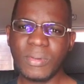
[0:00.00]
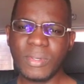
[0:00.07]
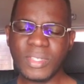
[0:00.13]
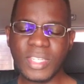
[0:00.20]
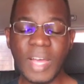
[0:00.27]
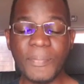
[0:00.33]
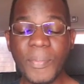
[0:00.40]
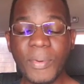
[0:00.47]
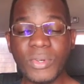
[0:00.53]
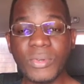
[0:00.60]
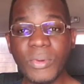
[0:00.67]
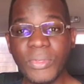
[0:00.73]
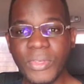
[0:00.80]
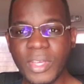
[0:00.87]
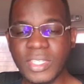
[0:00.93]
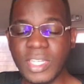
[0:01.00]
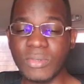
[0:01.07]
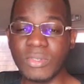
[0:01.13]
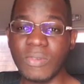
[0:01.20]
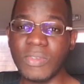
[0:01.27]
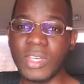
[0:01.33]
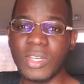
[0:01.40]
Some people do things
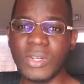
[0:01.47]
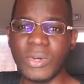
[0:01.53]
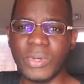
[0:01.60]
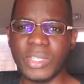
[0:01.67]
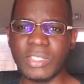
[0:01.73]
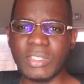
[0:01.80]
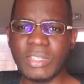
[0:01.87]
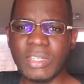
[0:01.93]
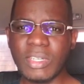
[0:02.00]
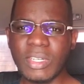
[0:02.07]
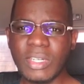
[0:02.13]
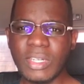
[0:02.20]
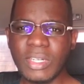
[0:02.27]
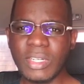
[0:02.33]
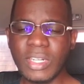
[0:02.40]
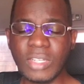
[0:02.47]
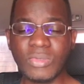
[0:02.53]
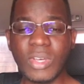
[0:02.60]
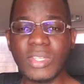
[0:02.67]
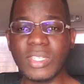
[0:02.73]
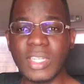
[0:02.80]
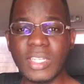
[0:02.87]
out of ignorance.
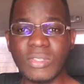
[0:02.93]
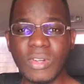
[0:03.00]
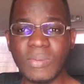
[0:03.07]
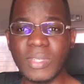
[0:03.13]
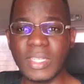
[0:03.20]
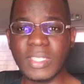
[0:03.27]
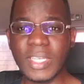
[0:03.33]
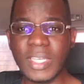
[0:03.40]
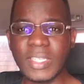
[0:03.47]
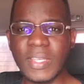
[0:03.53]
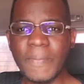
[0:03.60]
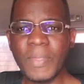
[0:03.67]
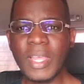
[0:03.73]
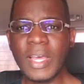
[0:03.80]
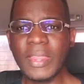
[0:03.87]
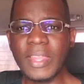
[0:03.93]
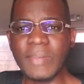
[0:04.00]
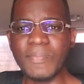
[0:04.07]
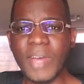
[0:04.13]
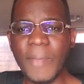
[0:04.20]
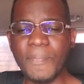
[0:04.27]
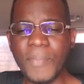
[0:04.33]
That's why you see the scripture says
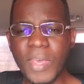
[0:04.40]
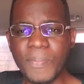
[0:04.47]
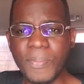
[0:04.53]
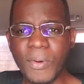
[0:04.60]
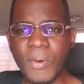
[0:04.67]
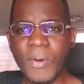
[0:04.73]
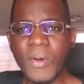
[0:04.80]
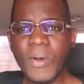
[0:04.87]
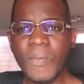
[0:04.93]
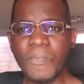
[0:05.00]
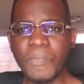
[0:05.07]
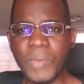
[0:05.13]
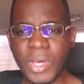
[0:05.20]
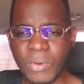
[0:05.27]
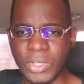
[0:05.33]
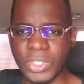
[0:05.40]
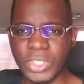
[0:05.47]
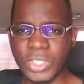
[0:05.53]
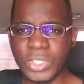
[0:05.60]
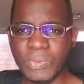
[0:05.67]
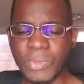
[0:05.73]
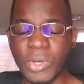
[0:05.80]
that my people
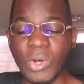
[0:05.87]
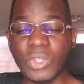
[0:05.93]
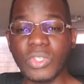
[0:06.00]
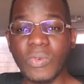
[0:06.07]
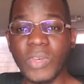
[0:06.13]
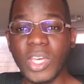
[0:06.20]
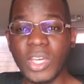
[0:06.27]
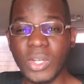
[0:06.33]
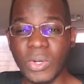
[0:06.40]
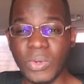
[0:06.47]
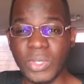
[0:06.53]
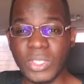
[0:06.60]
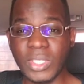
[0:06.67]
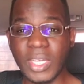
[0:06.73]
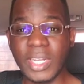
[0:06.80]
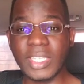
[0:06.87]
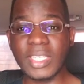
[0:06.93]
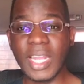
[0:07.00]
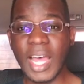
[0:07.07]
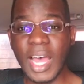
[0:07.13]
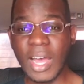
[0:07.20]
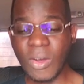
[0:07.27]
perish because of ignorance. It
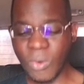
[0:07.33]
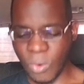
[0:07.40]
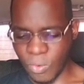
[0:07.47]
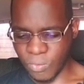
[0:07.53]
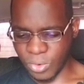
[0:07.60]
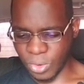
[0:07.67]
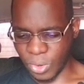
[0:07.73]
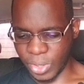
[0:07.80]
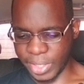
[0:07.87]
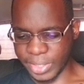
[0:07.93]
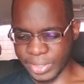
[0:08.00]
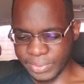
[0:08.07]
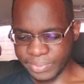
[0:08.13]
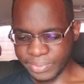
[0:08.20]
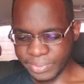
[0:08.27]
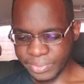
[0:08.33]
is lack of knowledge.